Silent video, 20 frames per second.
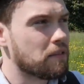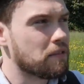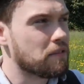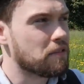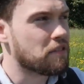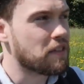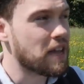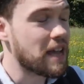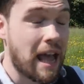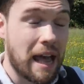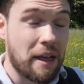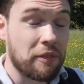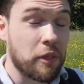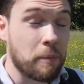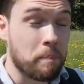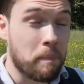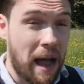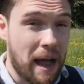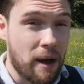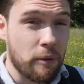They had the
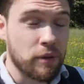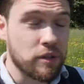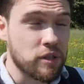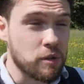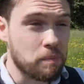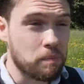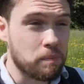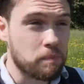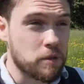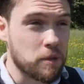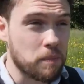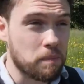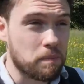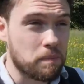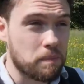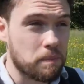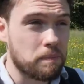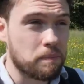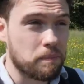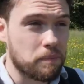power
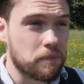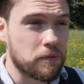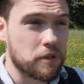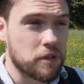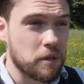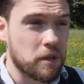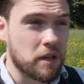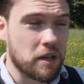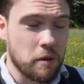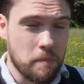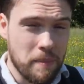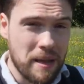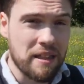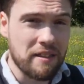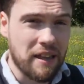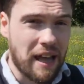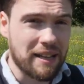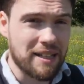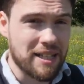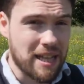to commit
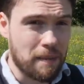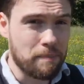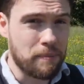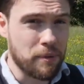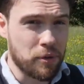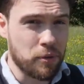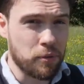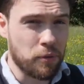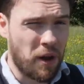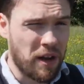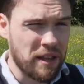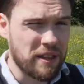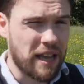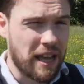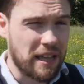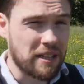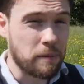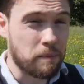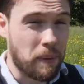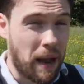that taboo, right? They
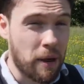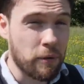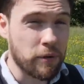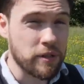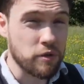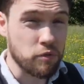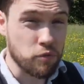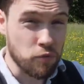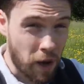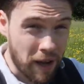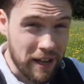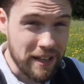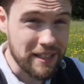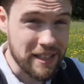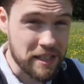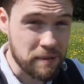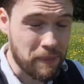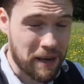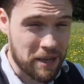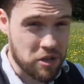had the power to write
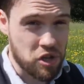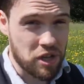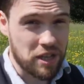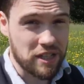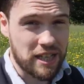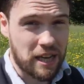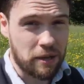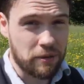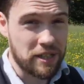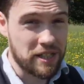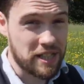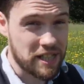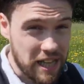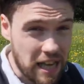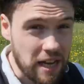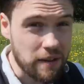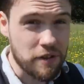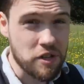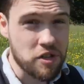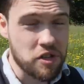this magic down.
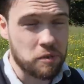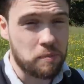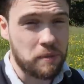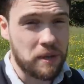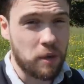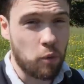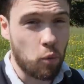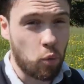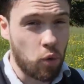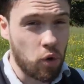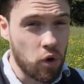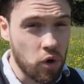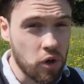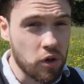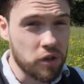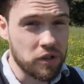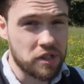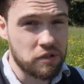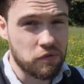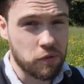Instead of it just being
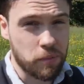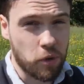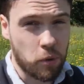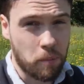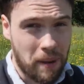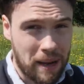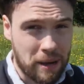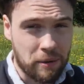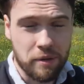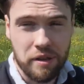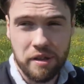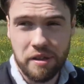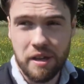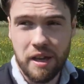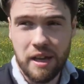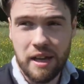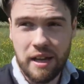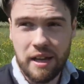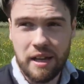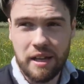words from your mouth,
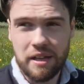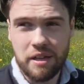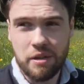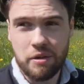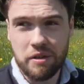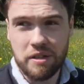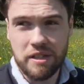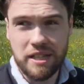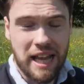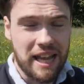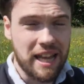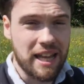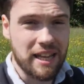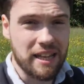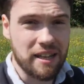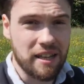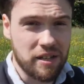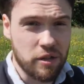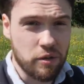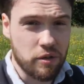you could take
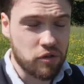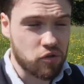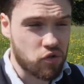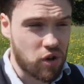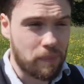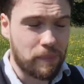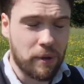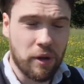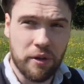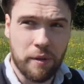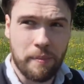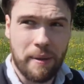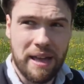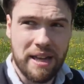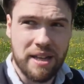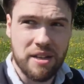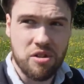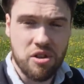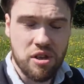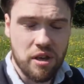it and you could trap it on a
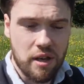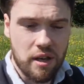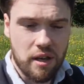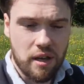page.